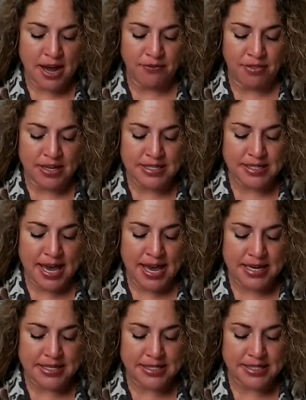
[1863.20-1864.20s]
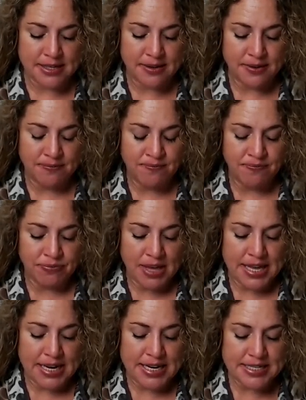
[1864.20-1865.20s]
of this case,
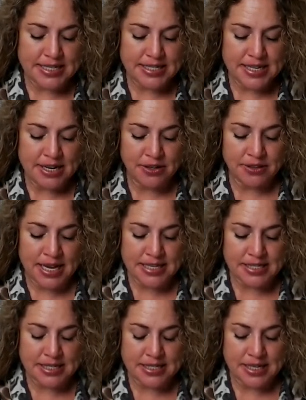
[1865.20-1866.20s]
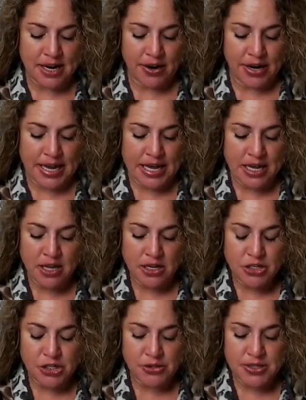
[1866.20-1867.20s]
it is still necessary
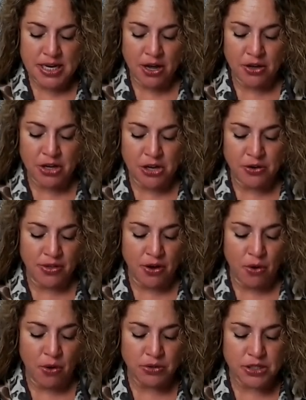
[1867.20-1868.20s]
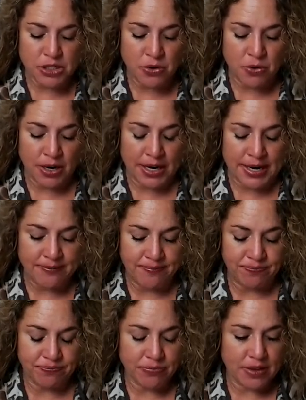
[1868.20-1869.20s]
to tell you the whole story.
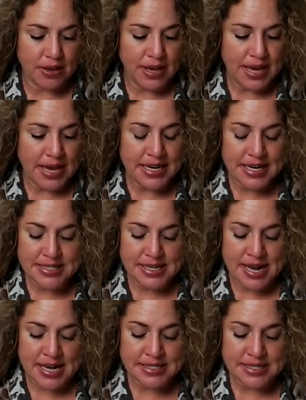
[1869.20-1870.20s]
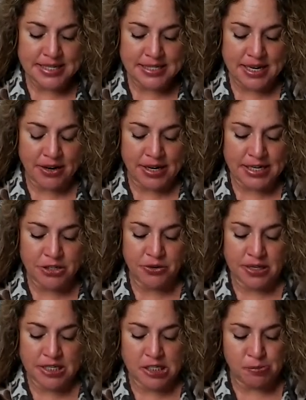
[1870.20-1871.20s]
It is necessary to
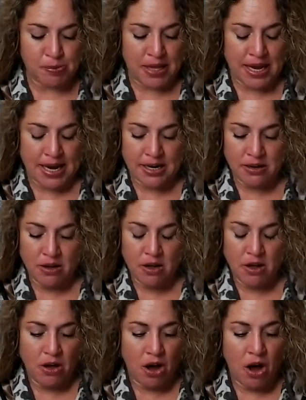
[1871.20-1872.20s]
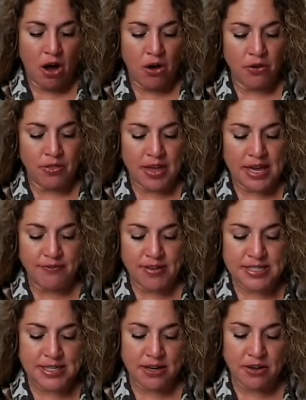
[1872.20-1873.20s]
explain all the
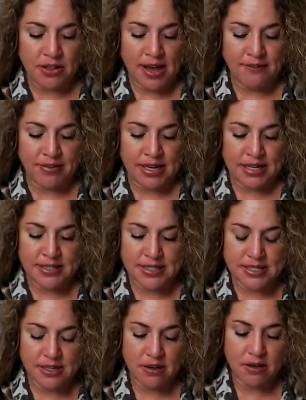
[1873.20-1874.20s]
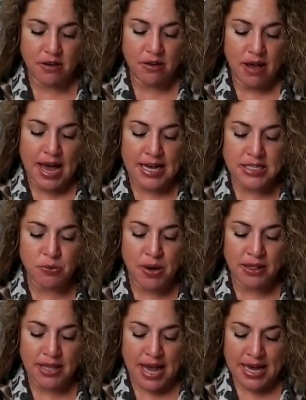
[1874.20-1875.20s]
physical evidence as
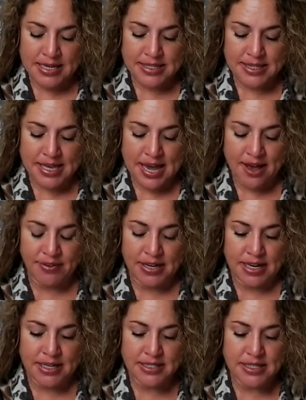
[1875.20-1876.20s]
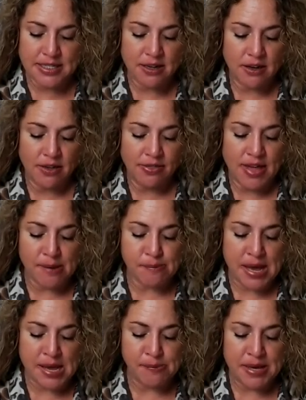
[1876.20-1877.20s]
well as the evidence that
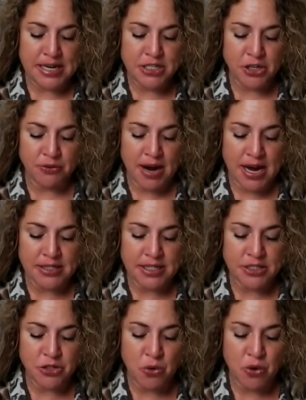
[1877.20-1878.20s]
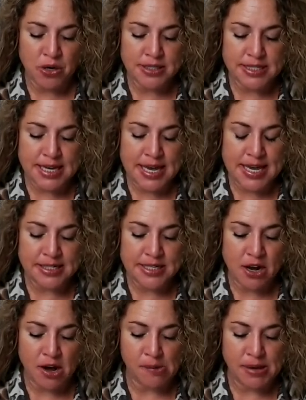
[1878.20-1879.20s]
may be directed towards Ian
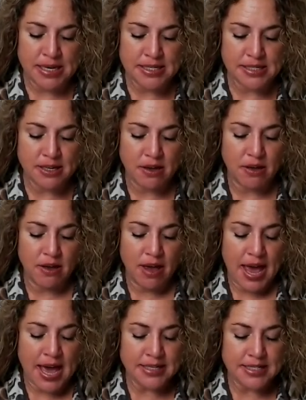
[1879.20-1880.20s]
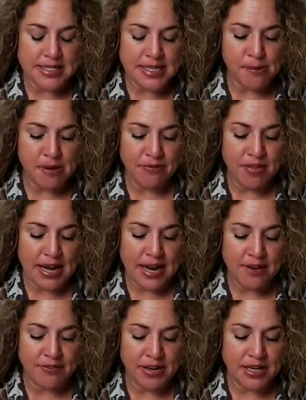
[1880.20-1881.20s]
Thomas, and some of that
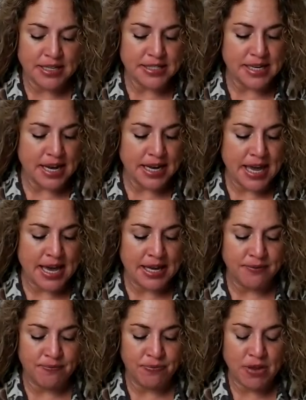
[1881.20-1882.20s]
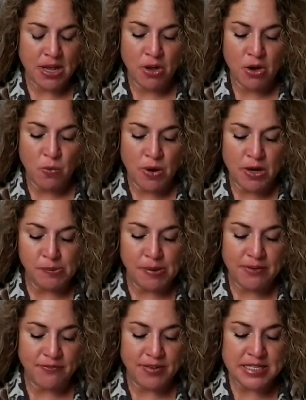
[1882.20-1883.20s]
evidence, again, will
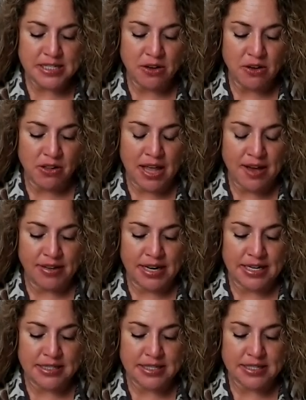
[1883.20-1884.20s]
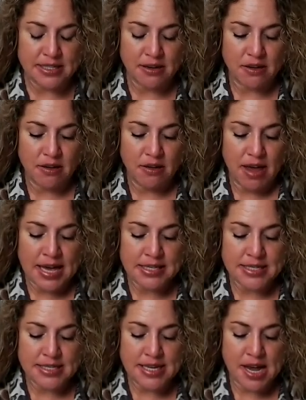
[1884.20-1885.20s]
be physical evidence,
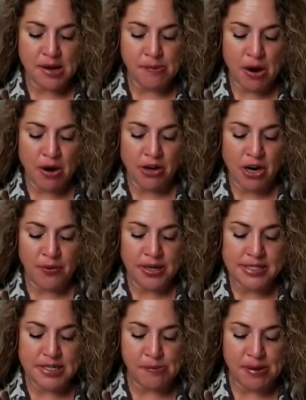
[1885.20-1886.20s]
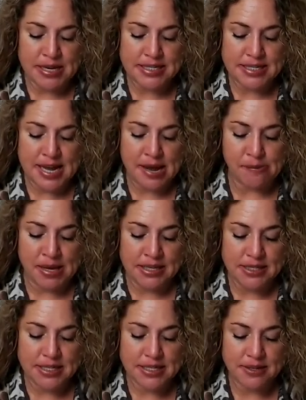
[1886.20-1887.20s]
and some are going to be
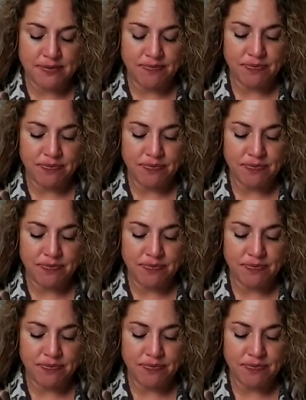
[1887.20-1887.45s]
statements.